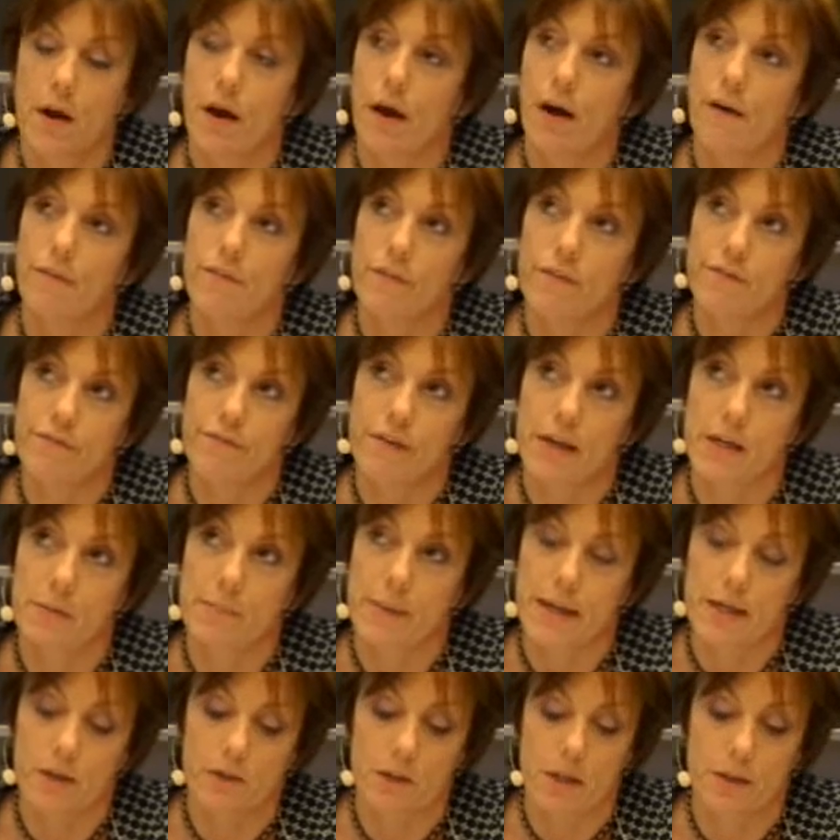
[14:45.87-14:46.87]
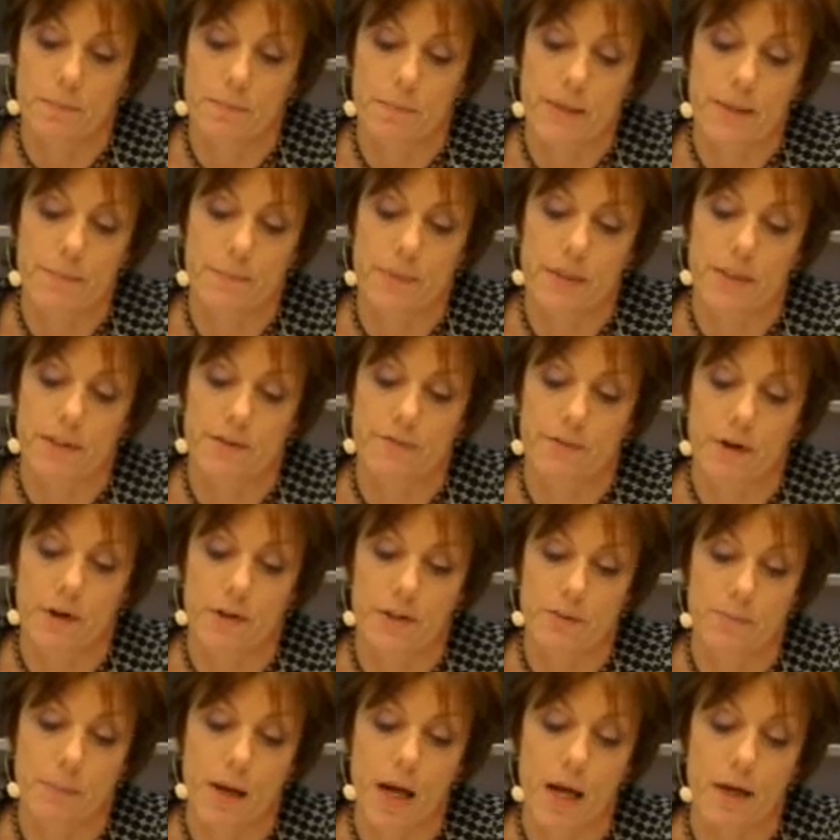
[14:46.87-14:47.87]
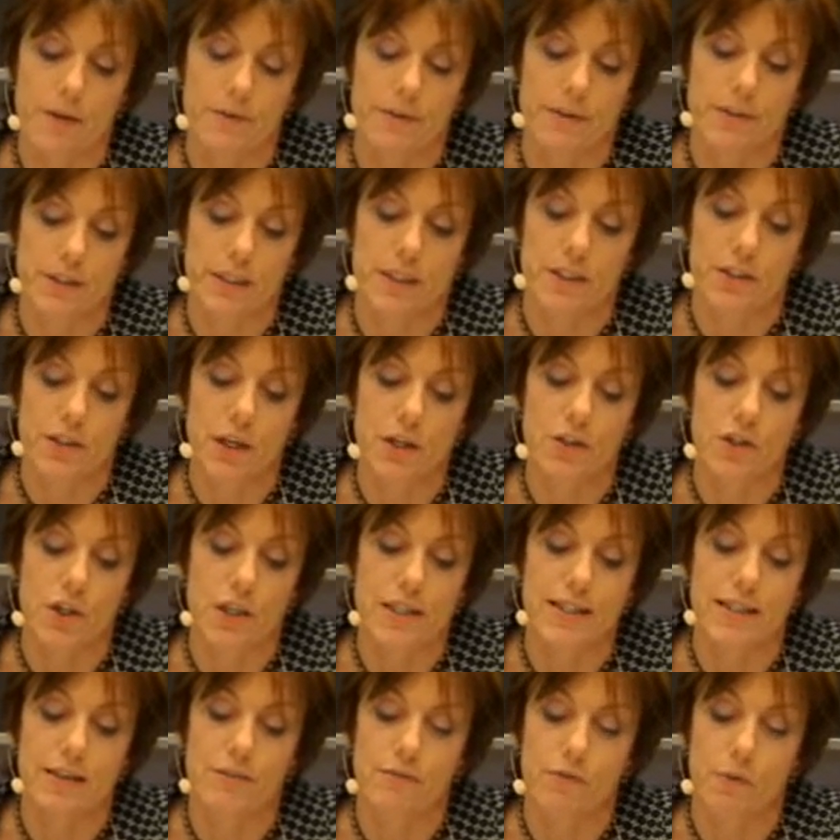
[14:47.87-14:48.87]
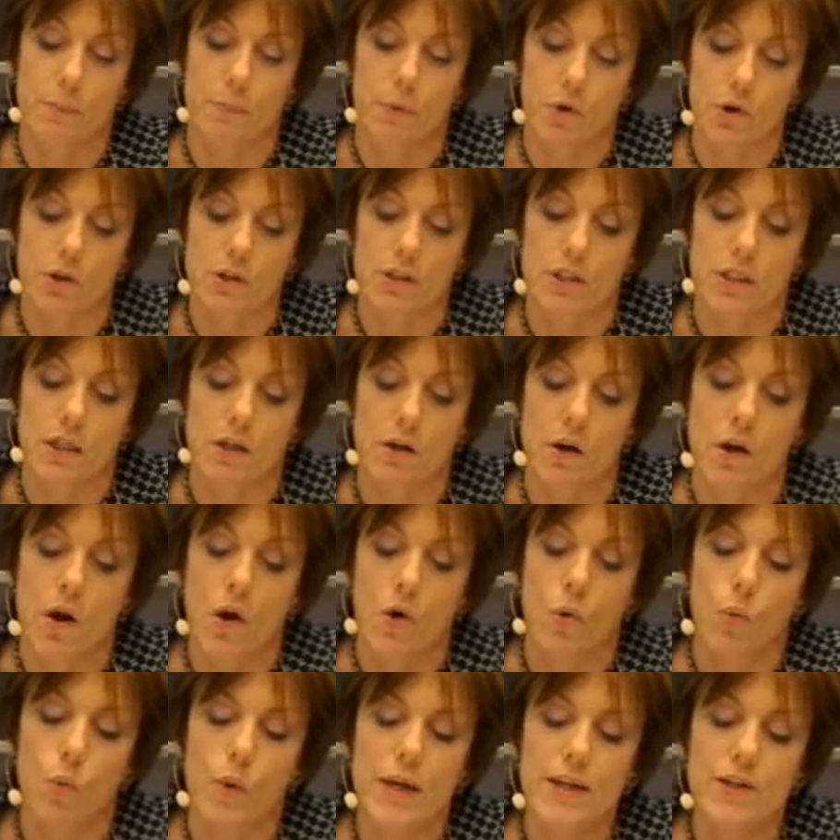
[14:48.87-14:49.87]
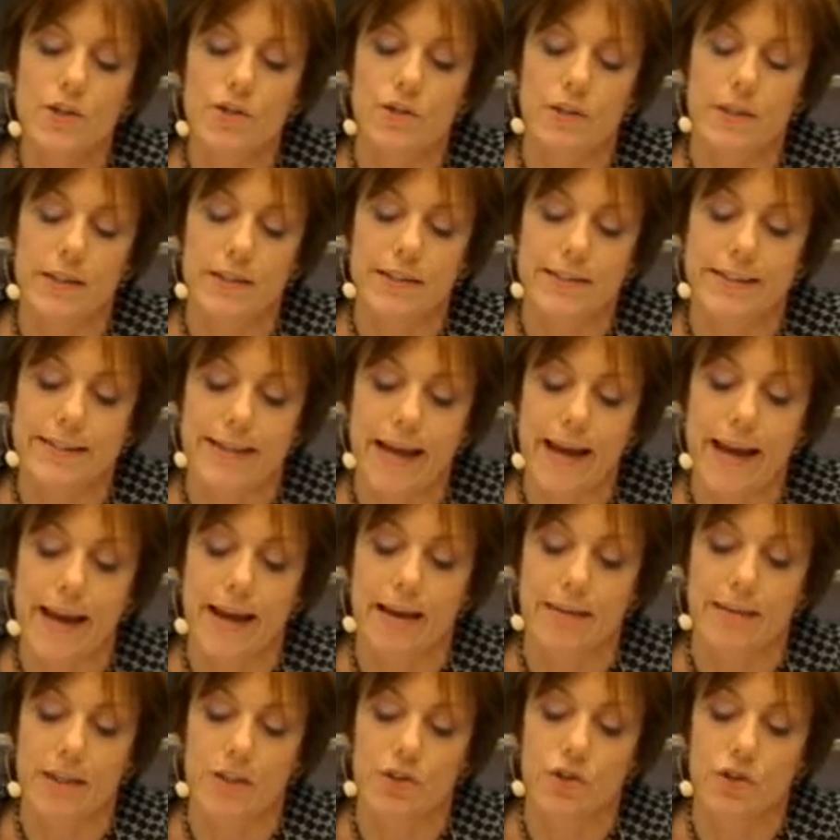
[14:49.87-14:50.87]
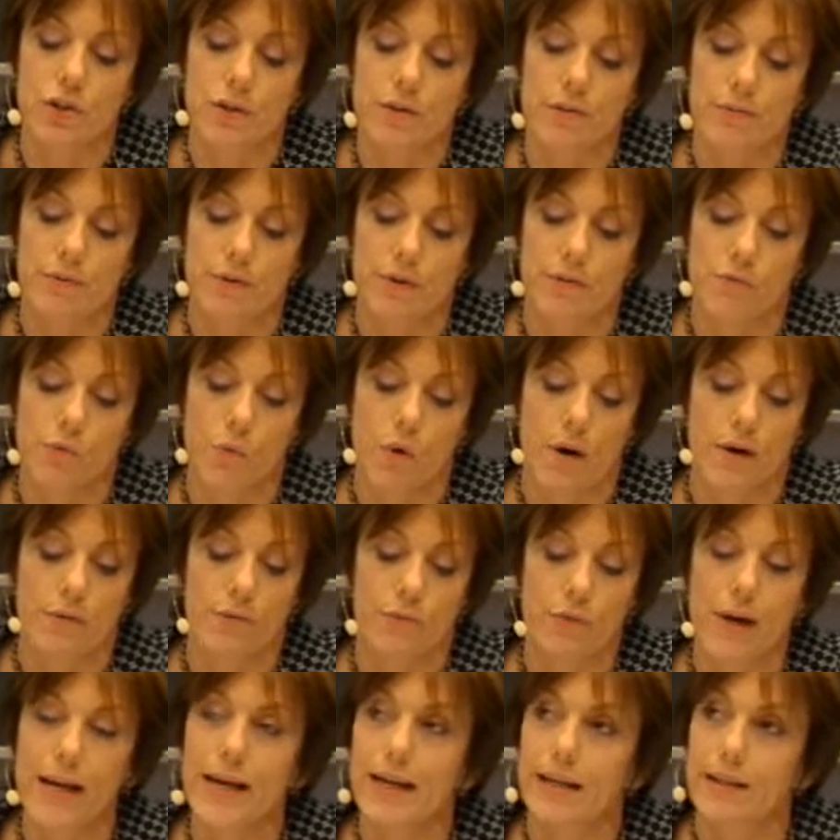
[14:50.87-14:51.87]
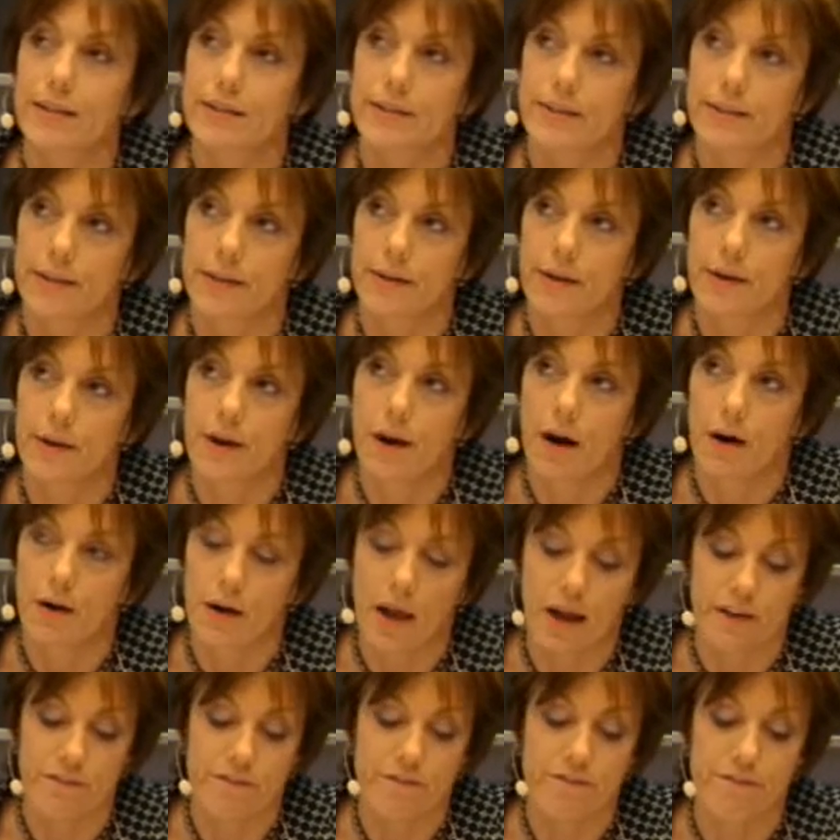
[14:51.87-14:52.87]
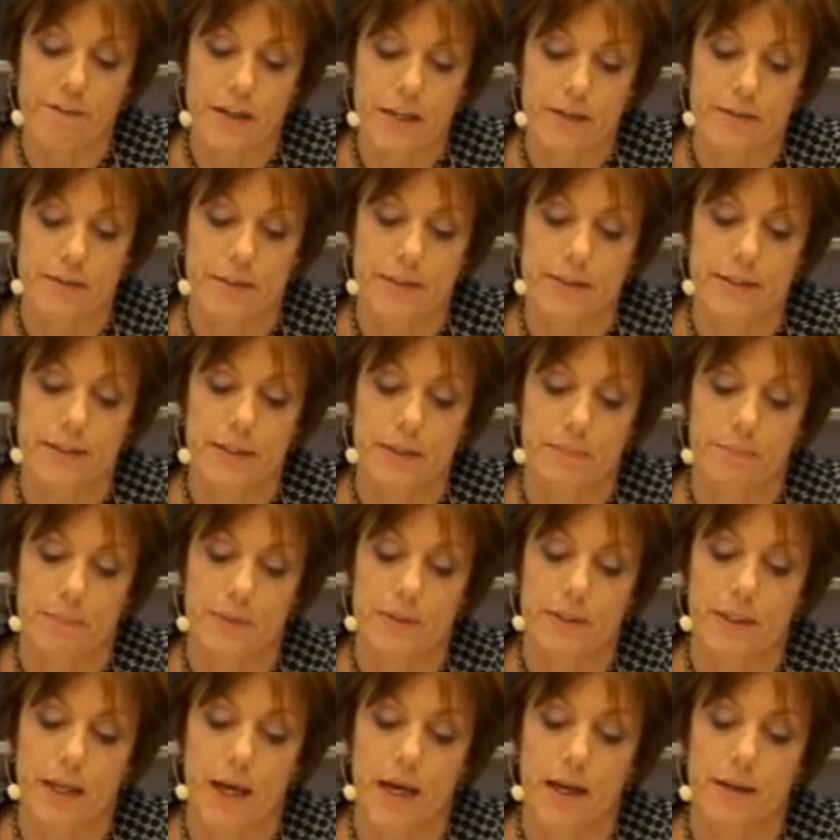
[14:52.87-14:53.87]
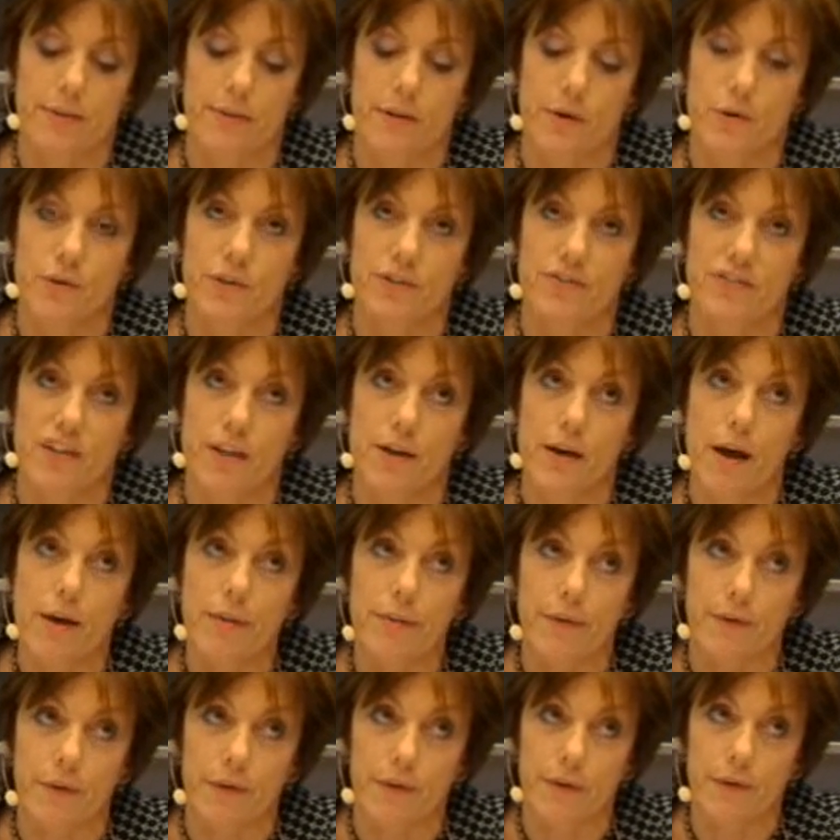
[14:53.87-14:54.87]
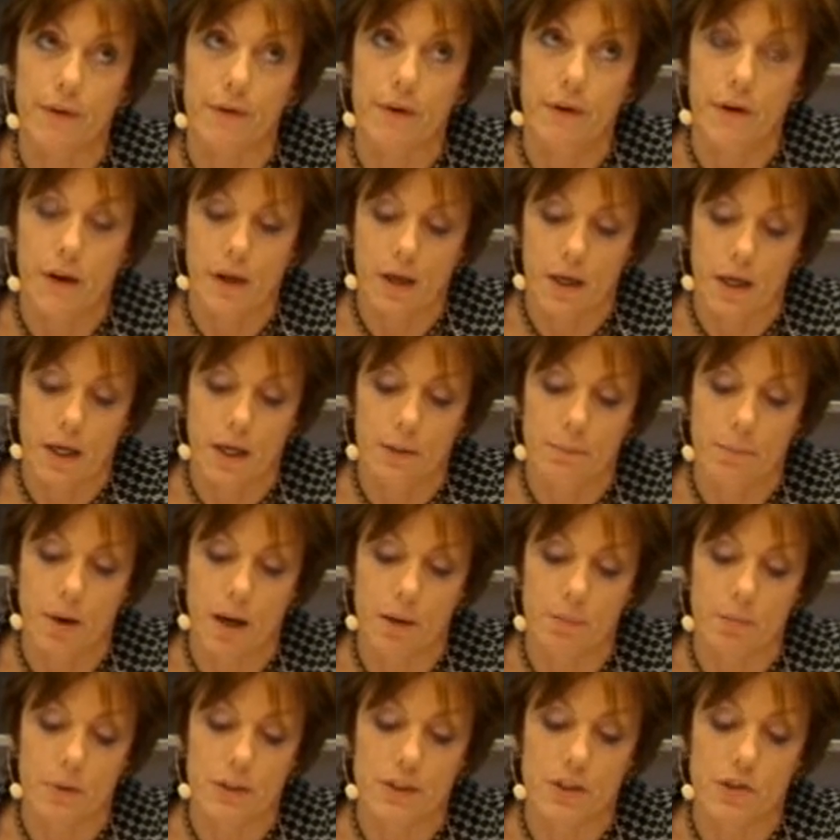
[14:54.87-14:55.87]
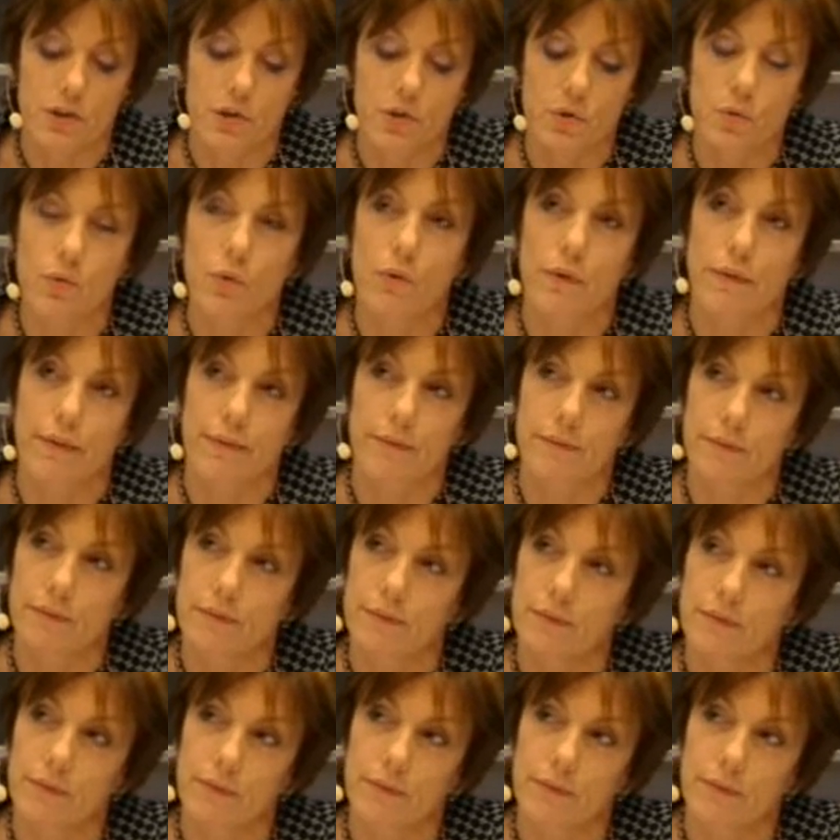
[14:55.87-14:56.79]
of the fundamental commitments of our democracy, such as if the person wished to say that children of one race are not fit to sit beside those of another in public school,